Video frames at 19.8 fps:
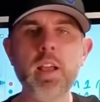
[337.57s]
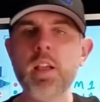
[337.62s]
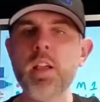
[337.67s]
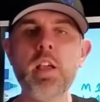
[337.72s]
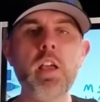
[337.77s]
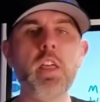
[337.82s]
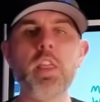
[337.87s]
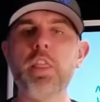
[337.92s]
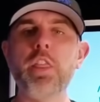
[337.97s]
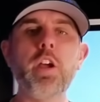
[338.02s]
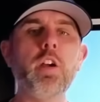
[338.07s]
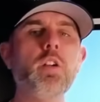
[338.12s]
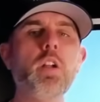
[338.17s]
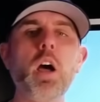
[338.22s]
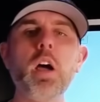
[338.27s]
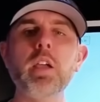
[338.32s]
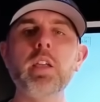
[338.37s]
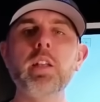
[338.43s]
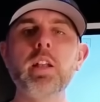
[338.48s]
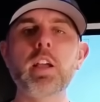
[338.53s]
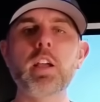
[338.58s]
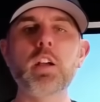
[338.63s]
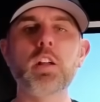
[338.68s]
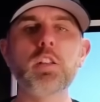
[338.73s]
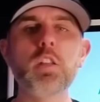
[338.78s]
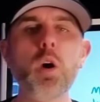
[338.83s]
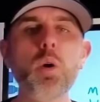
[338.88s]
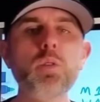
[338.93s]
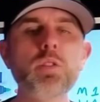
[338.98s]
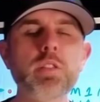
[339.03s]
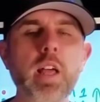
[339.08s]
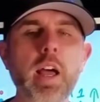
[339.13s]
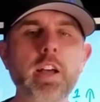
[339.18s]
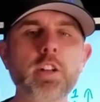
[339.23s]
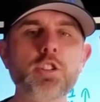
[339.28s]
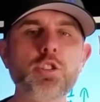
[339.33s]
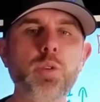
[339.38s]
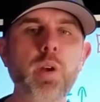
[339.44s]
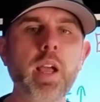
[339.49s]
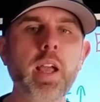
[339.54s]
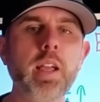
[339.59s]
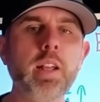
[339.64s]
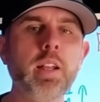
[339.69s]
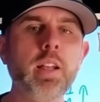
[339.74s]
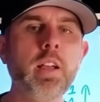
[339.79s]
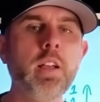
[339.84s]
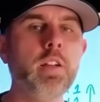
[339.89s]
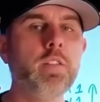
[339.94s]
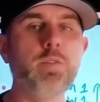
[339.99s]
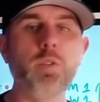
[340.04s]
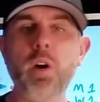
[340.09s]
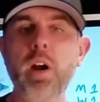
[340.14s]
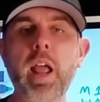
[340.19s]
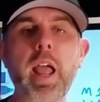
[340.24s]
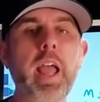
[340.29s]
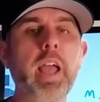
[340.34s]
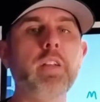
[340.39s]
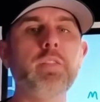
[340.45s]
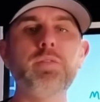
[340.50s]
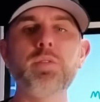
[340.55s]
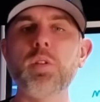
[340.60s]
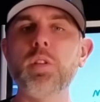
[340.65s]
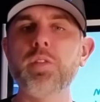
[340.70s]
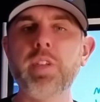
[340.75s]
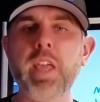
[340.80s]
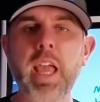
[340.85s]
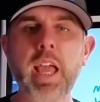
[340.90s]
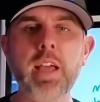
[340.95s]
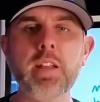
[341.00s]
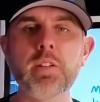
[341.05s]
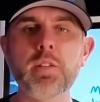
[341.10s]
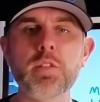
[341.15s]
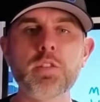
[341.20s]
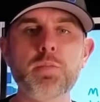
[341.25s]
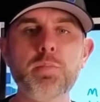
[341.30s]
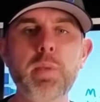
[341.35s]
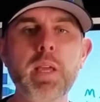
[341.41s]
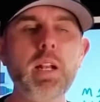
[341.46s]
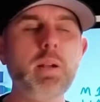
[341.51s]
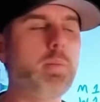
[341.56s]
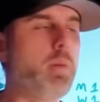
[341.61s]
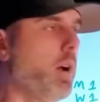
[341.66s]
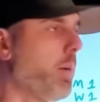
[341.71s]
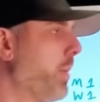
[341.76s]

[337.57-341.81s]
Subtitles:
they're not going to close that trade for a handful of candles minimum.